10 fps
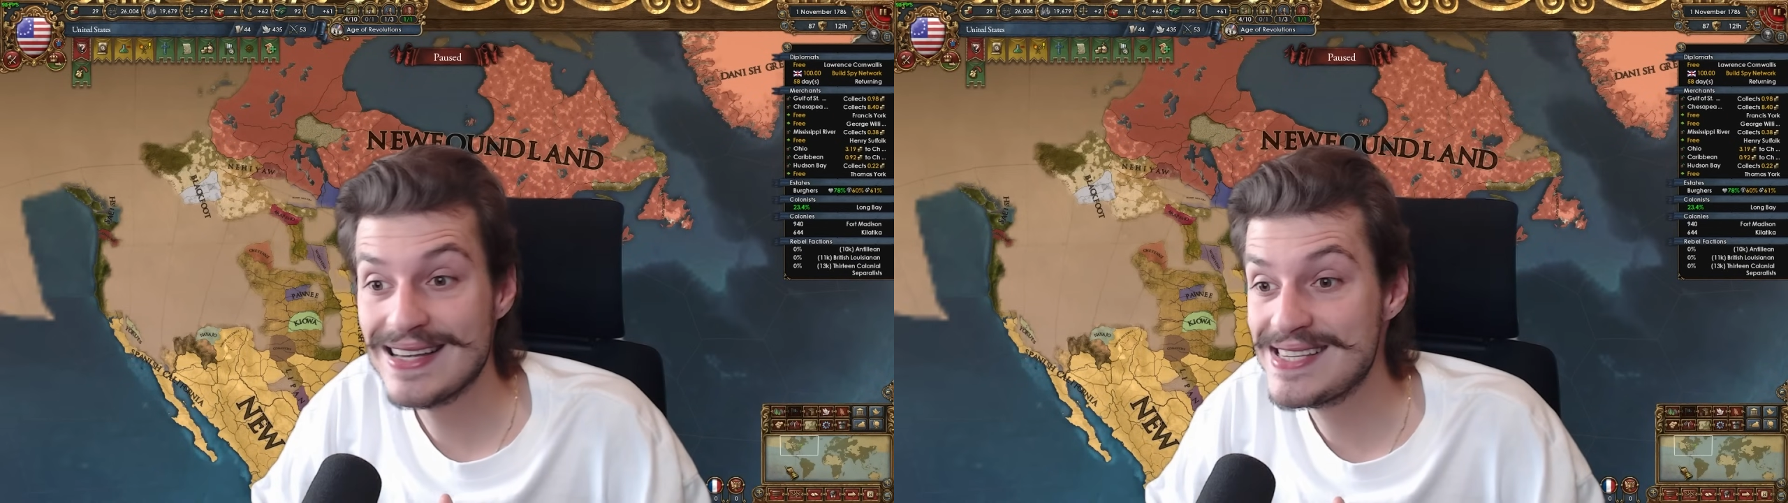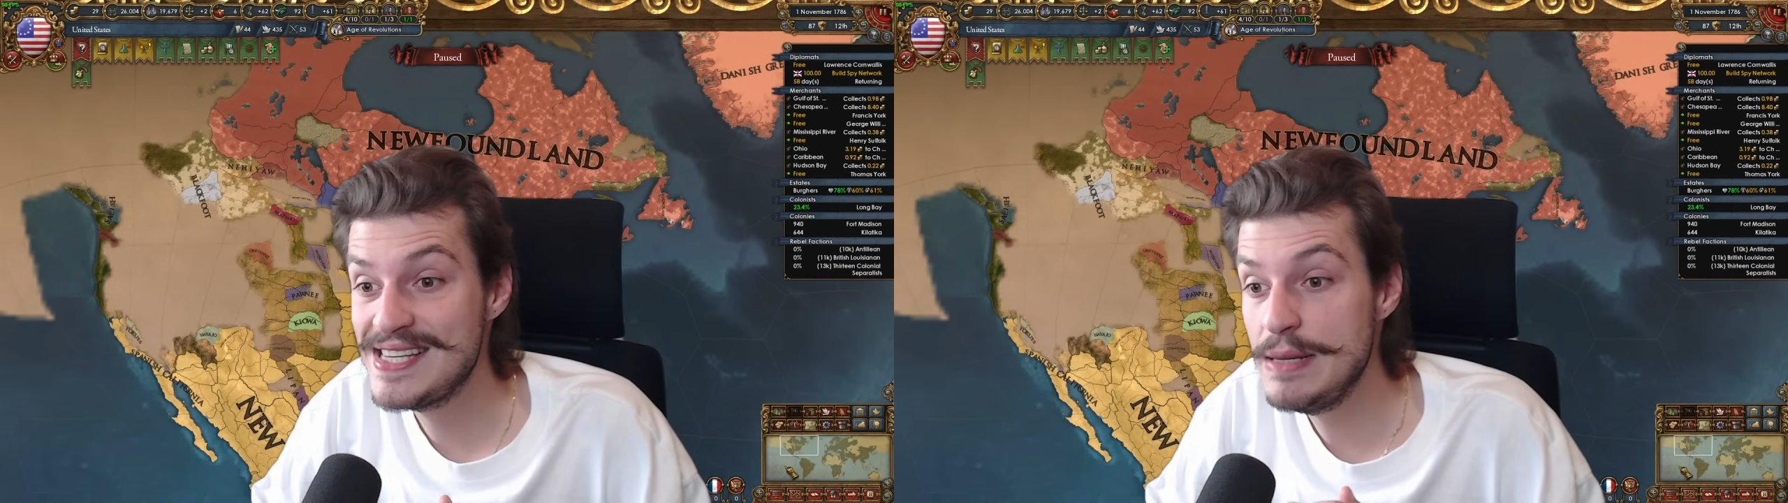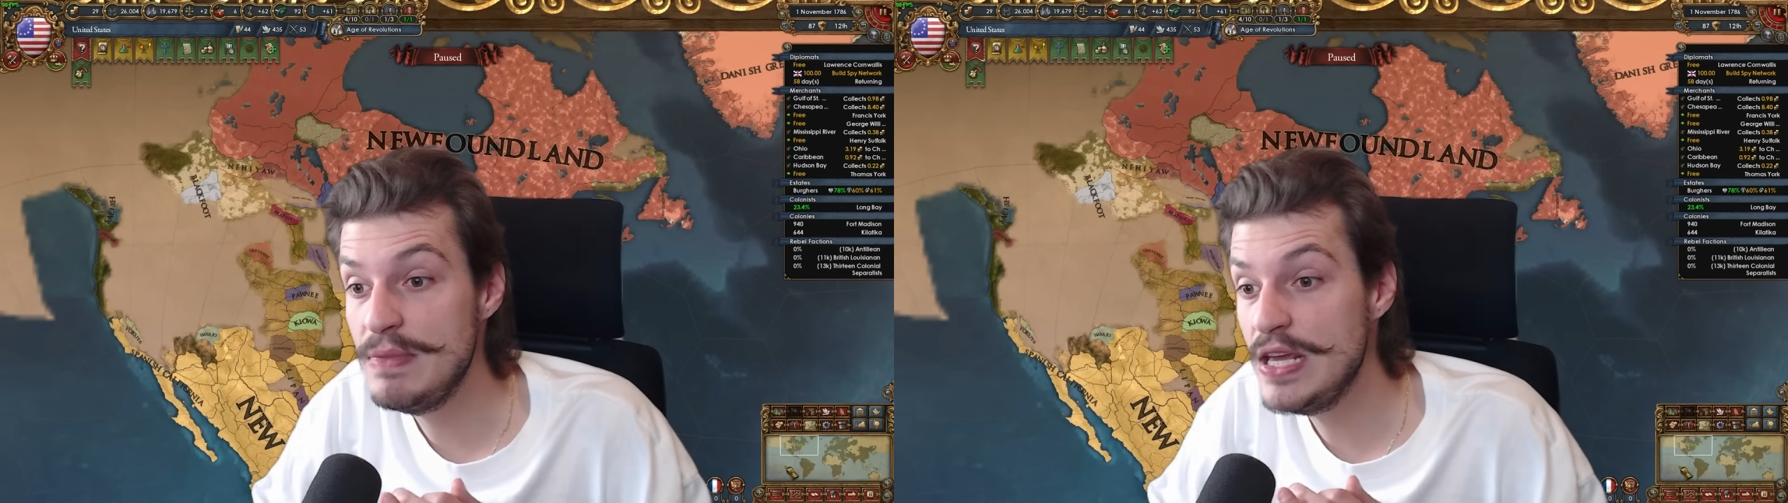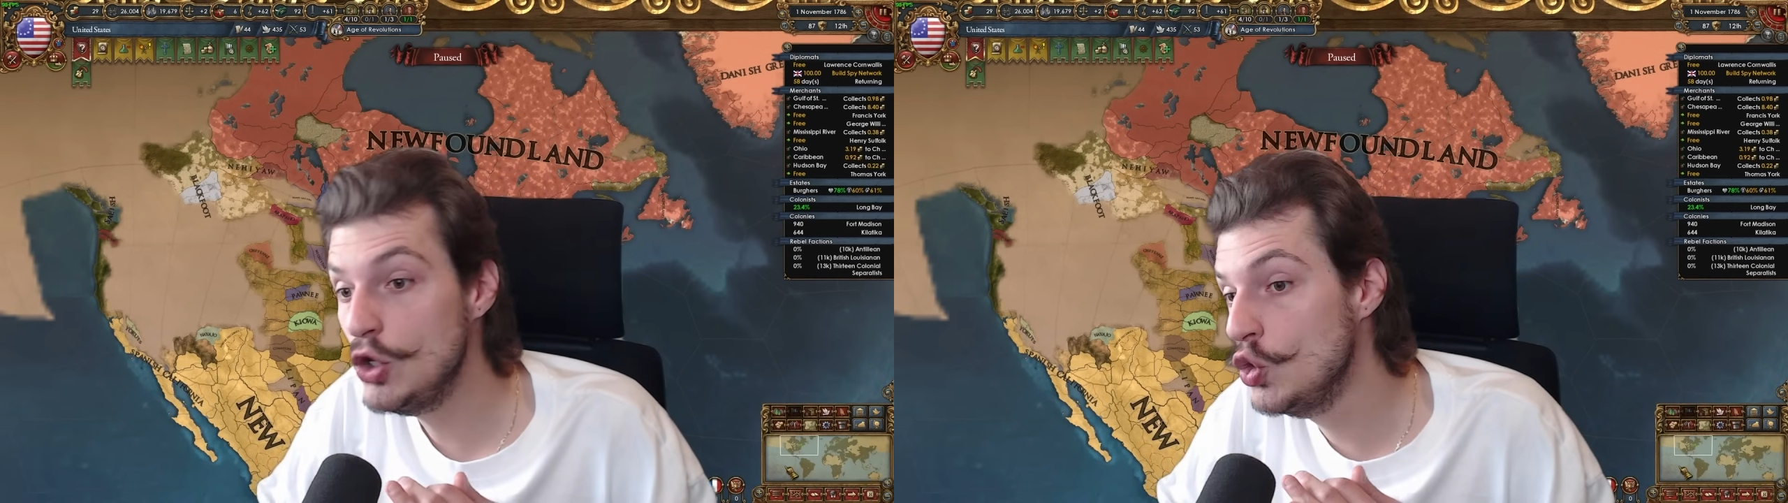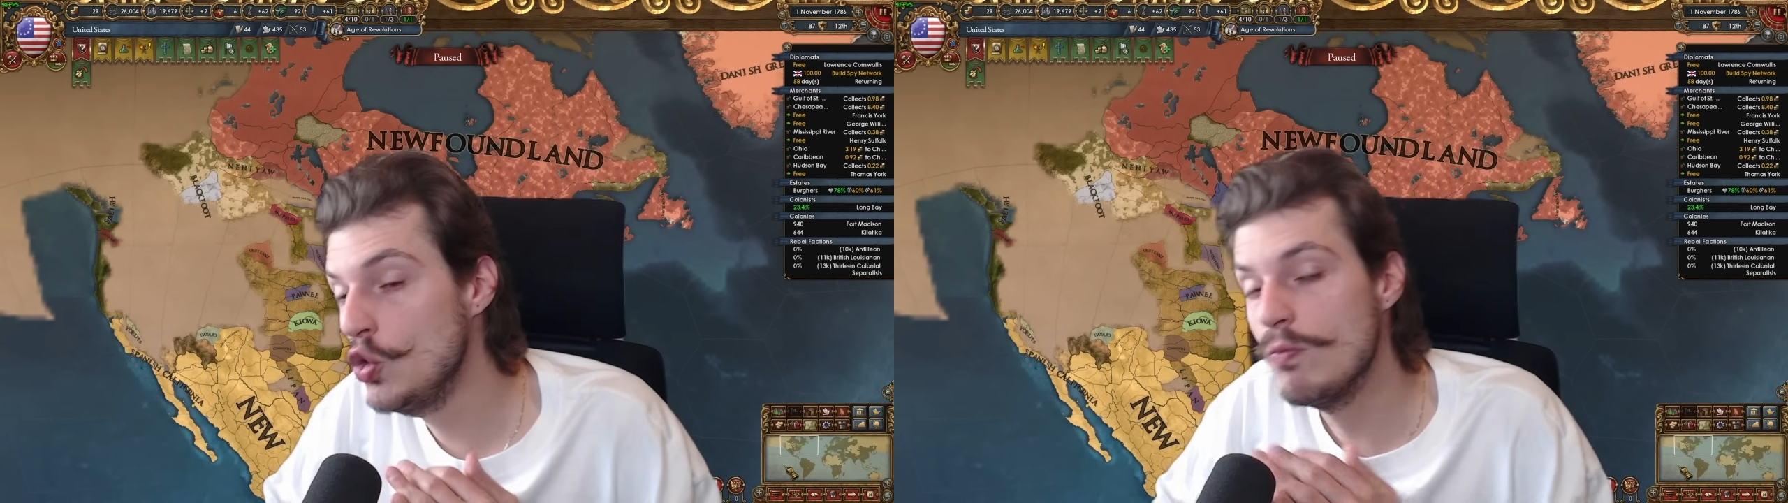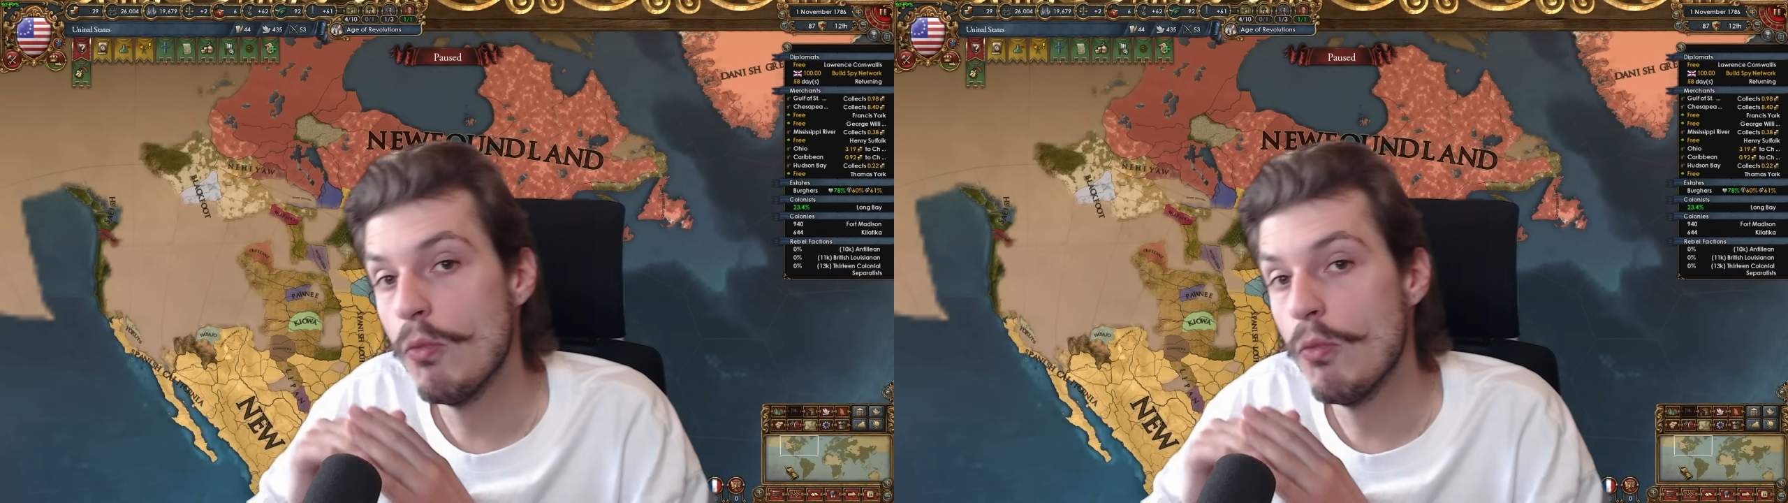to see me do